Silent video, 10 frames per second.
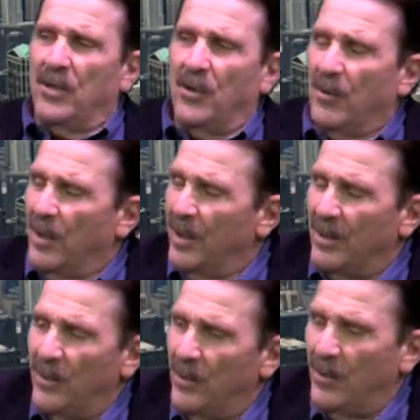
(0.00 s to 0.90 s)
you
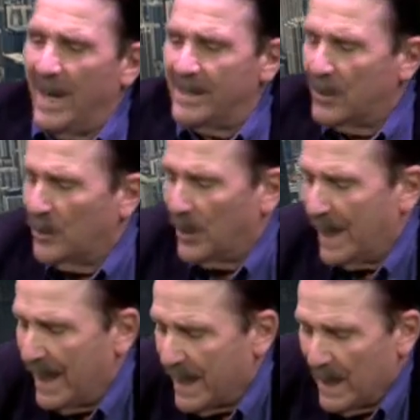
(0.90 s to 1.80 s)
you guys are
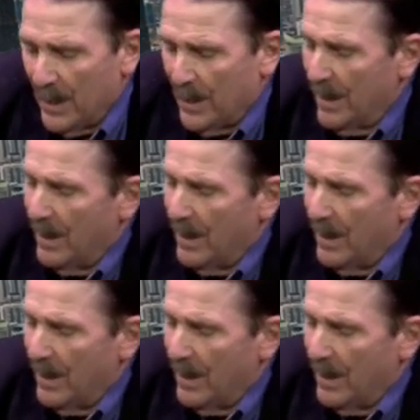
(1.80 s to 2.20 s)
looking at